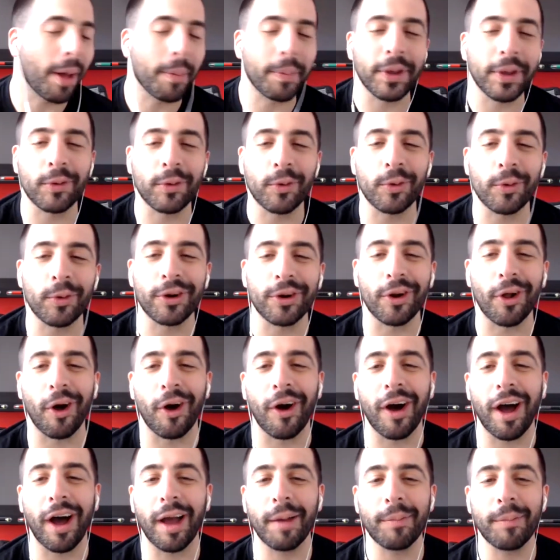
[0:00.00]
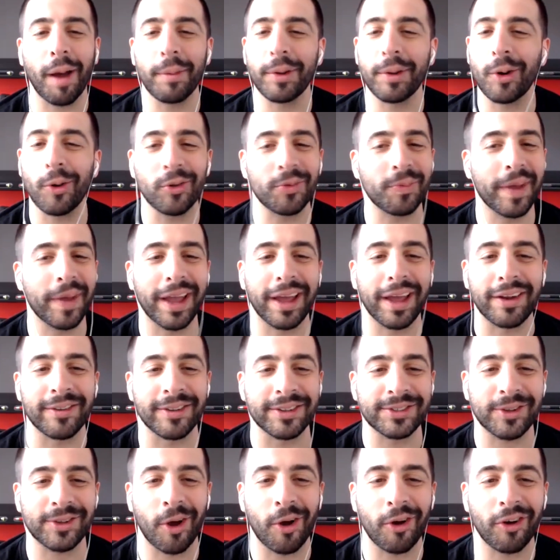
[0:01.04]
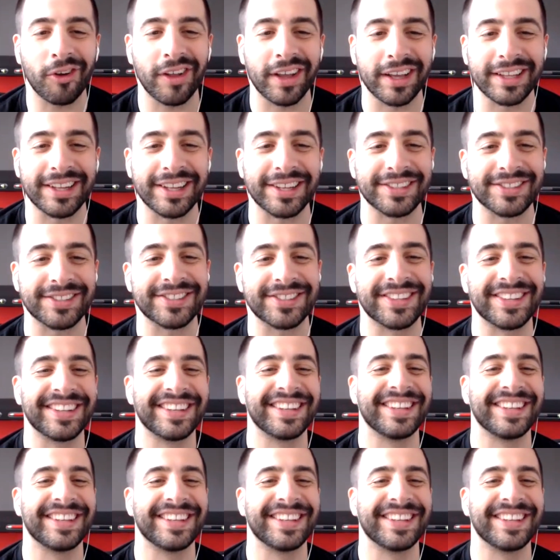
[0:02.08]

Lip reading: not being rude at all. I'm an old man. Let's call it like it is.